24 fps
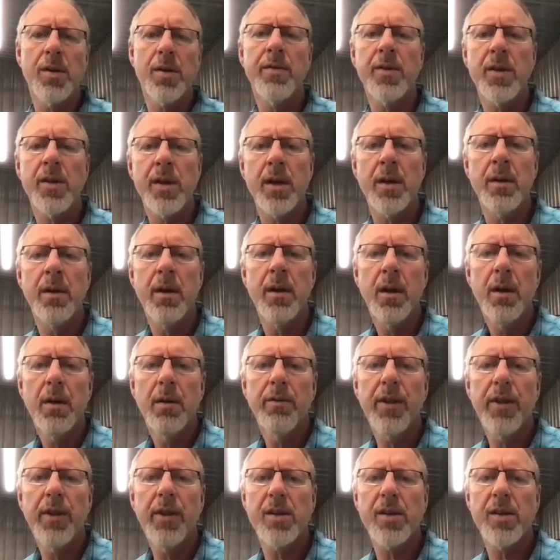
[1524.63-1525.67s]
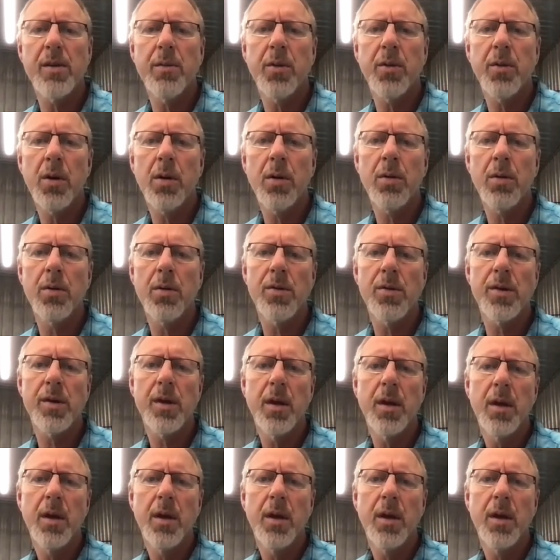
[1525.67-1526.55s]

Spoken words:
It was a flexible hose.